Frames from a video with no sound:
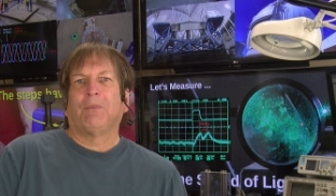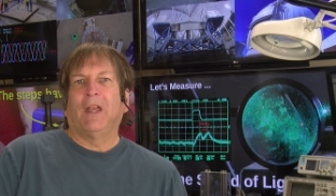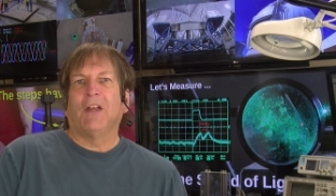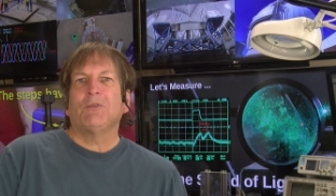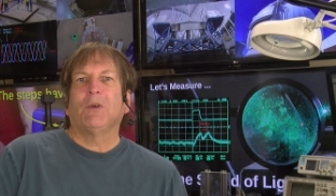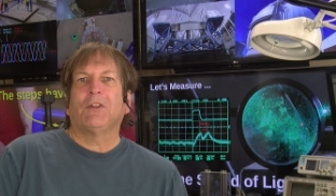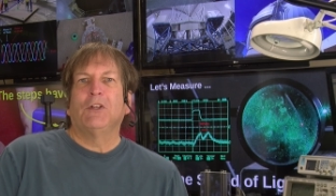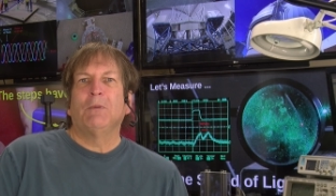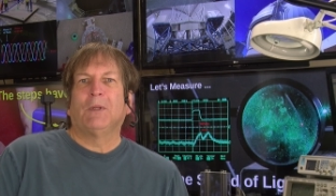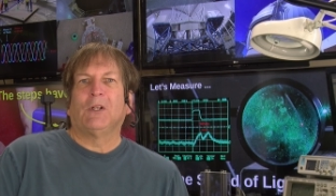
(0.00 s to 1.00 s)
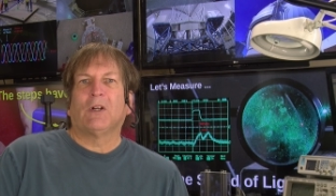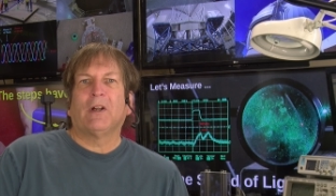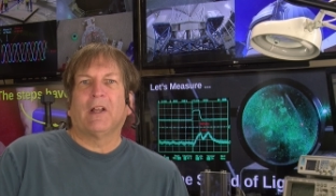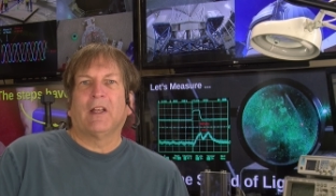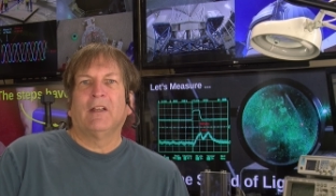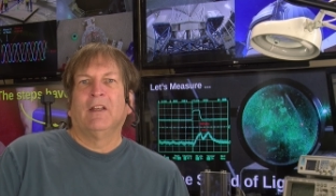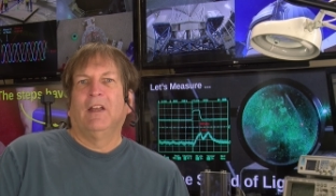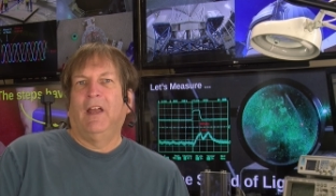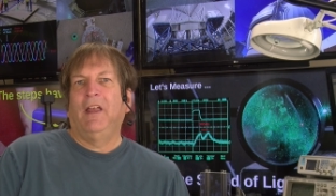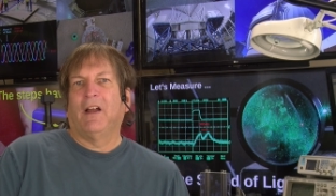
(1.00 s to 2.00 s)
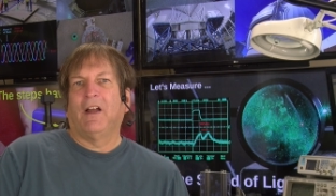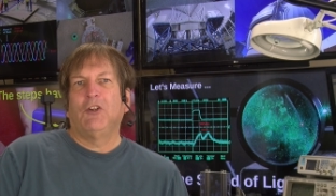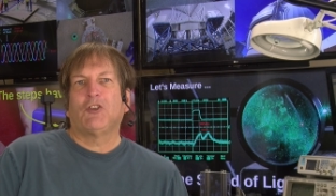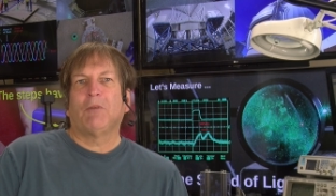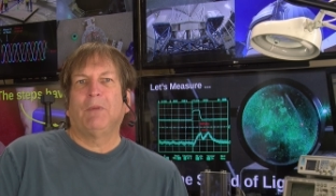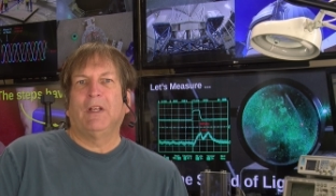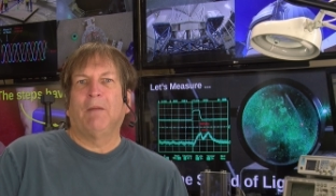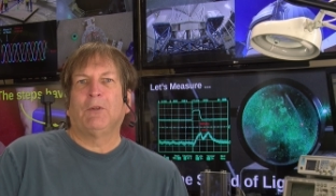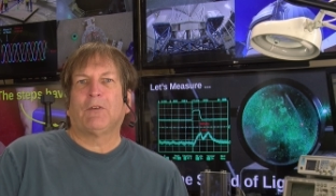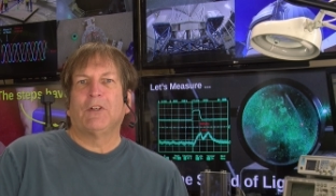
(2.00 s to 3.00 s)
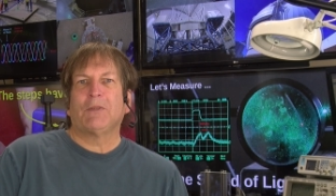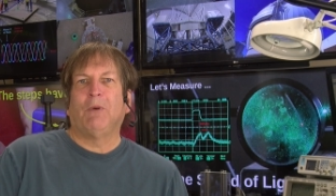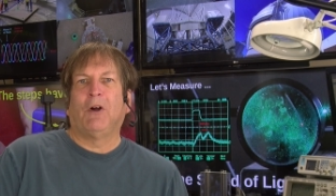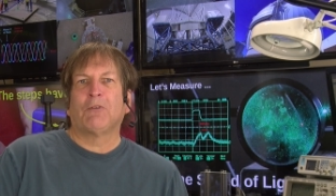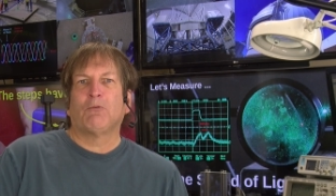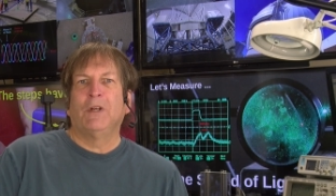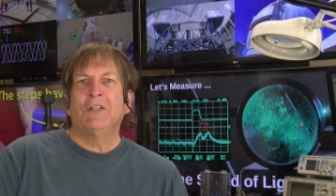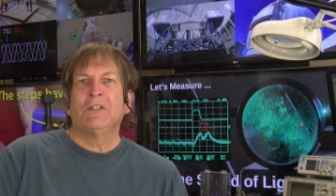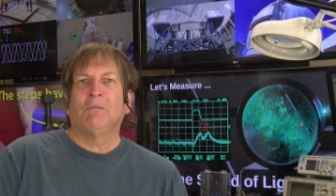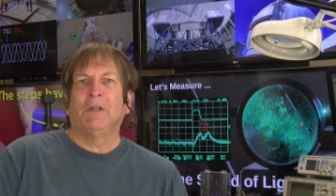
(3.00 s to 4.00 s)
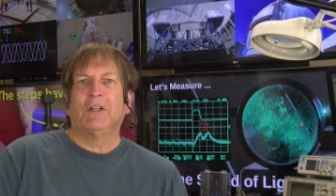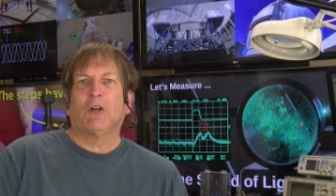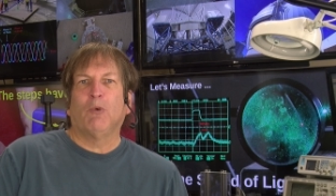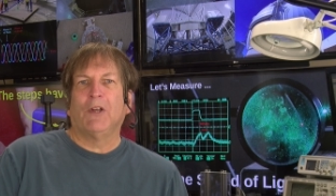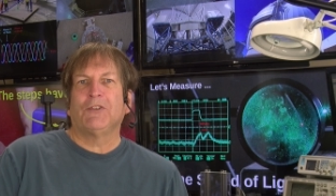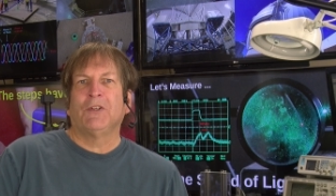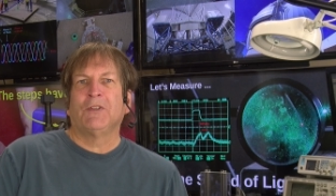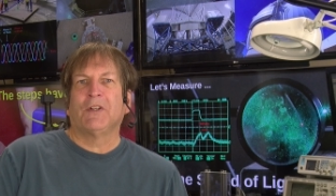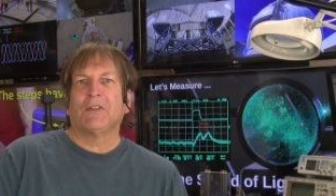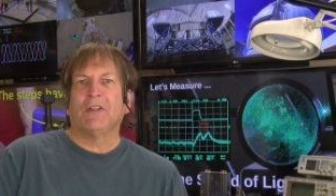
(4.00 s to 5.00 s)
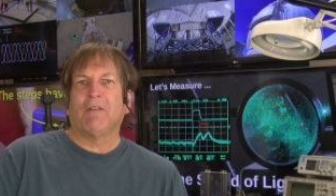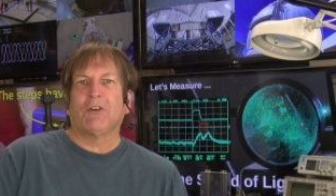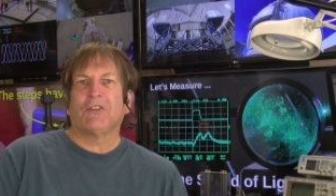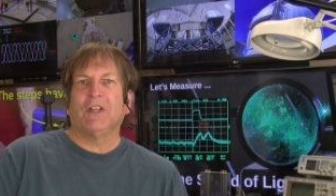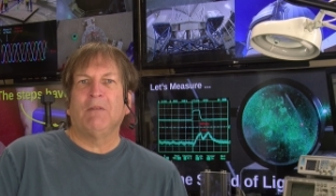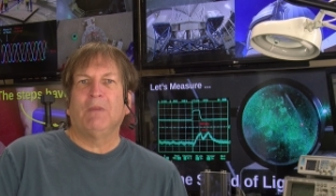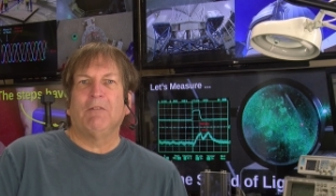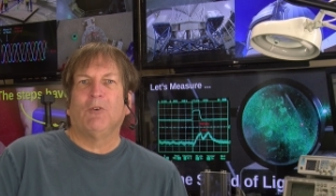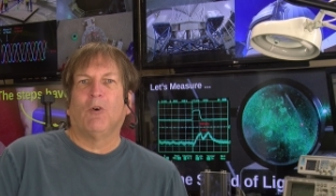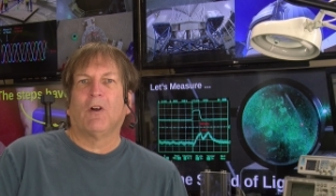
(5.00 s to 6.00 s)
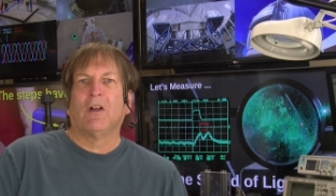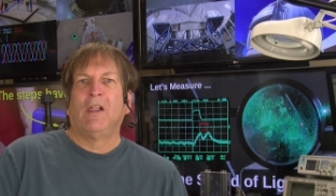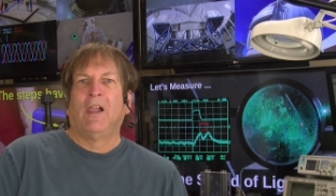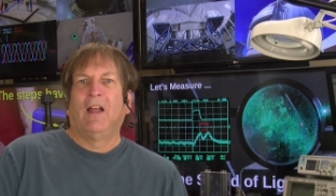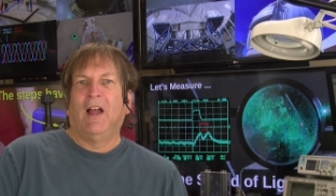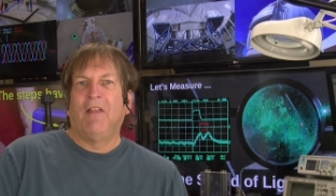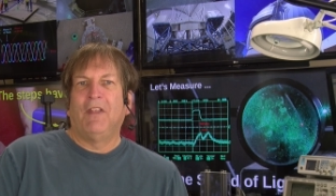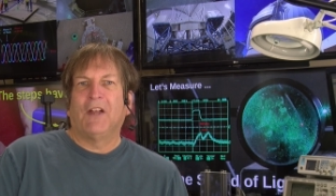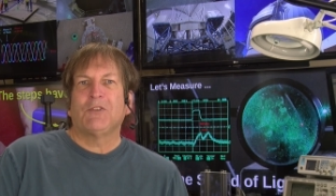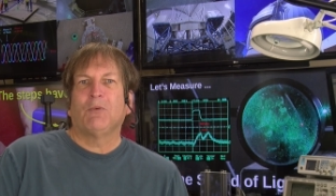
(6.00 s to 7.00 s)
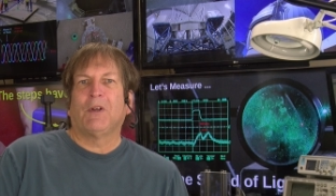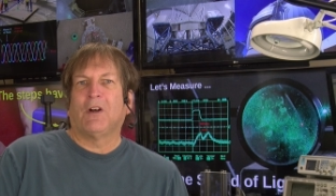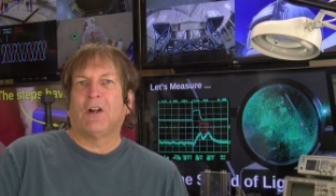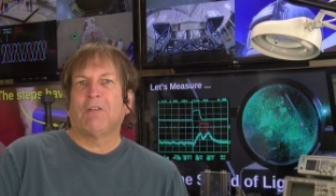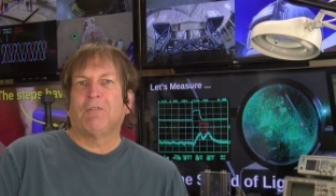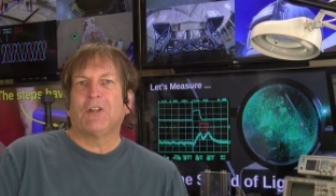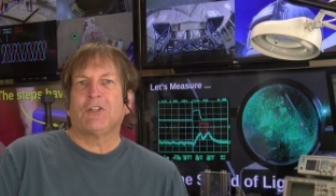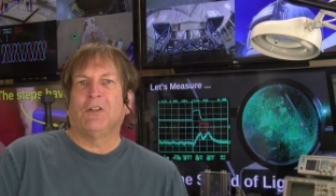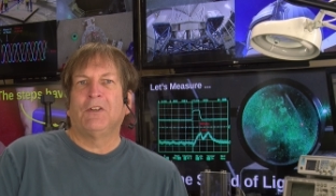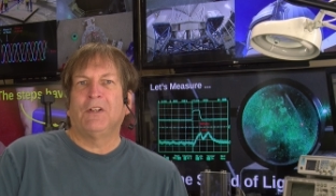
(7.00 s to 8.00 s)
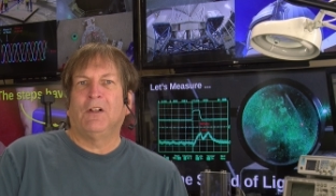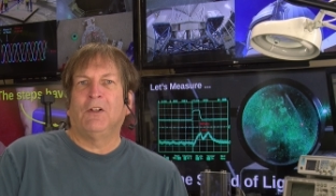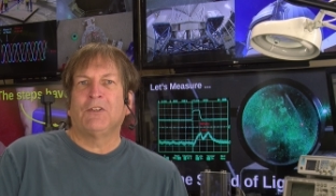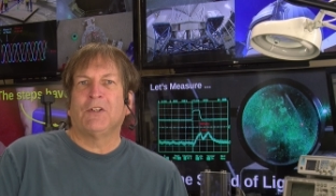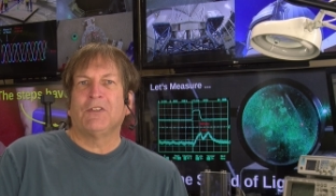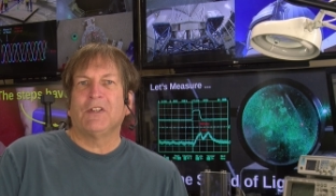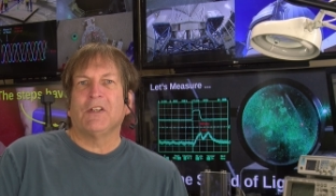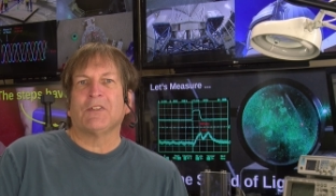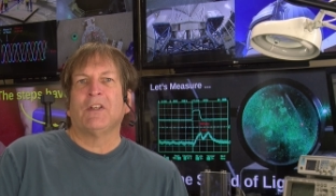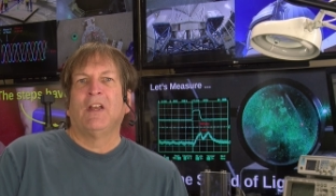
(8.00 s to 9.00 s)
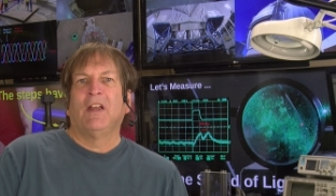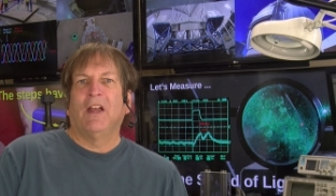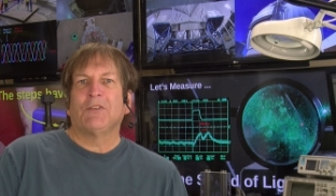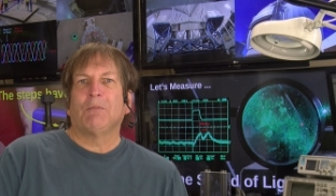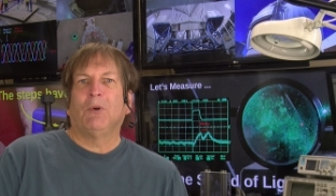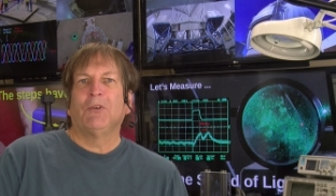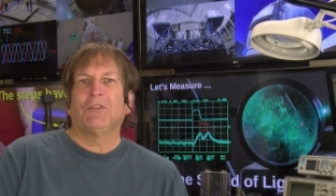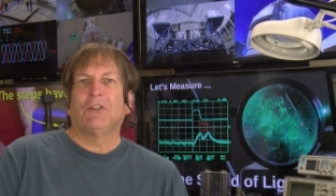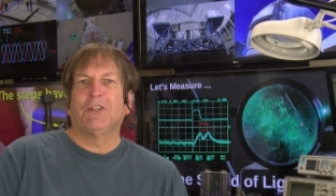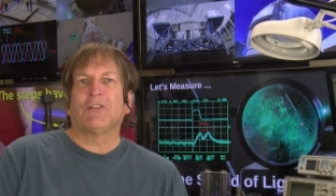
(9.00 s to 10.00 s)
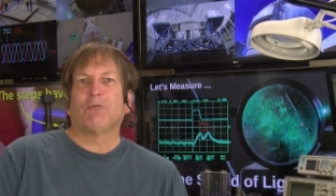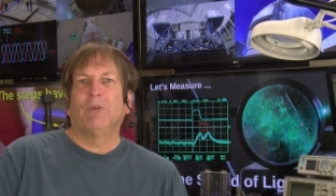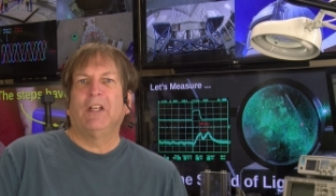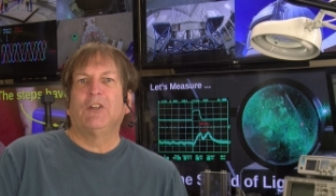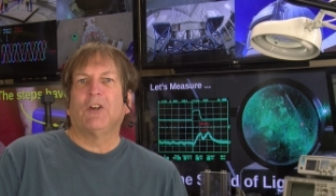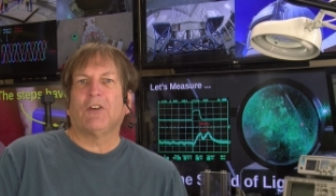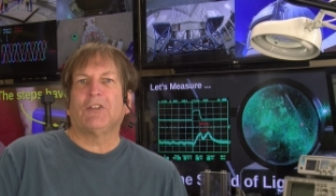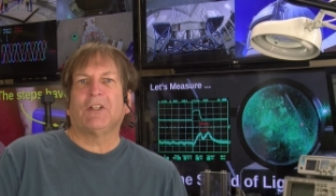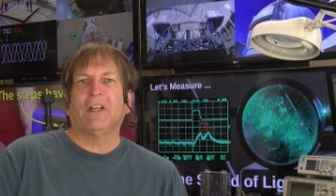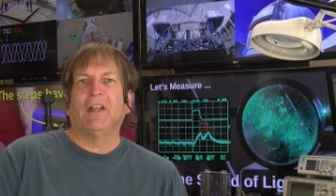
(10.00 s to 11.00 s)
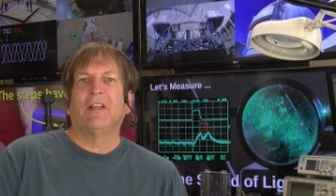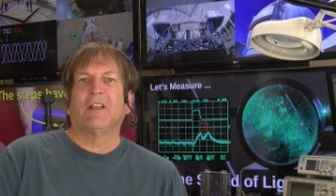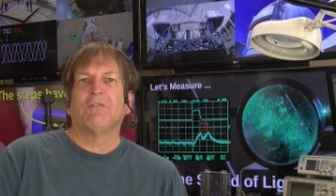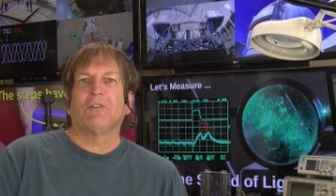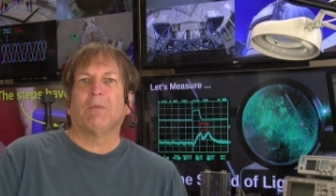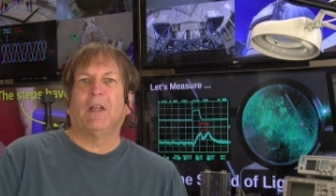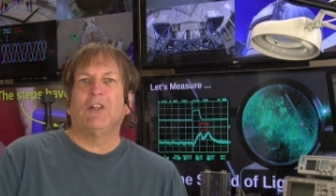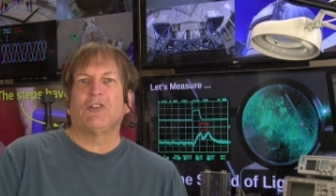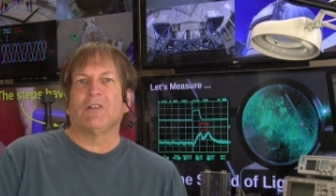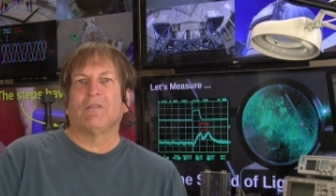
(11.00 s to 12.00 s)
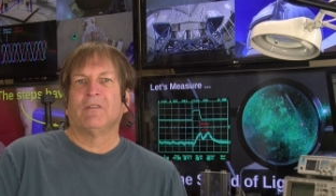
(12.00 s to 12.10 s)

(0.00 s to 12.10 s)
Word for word: As with human learning, AI should be able to respond reasonably to questions it has never seen before. And that's what artificial intelligence is, as opposed to just regurgitating information.